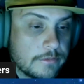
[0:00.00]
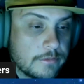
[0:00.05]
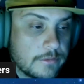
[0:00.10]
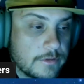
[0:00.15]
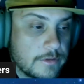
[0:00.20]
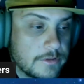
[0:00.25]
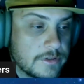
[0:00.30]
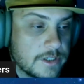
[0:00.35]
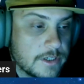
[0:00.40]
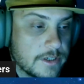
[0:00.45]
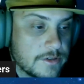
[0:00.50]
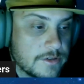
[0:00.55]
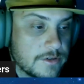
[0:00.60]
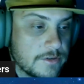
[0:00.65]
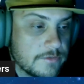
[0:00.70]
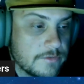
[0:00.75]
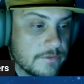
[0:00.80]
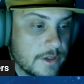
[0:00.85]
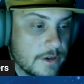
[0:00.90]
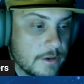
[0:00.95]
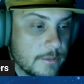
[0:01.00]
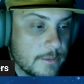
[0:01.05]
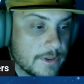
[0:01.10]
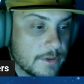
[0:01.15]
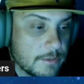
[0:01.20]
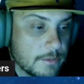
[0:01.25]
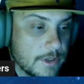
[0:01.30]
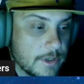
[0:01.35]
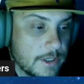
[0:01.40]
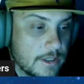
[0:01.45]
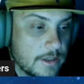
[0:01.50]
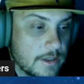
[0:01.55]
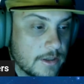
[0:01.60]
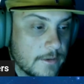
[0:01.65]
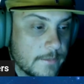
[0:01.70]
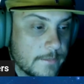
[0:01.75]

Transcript: you seen his new video about the rig?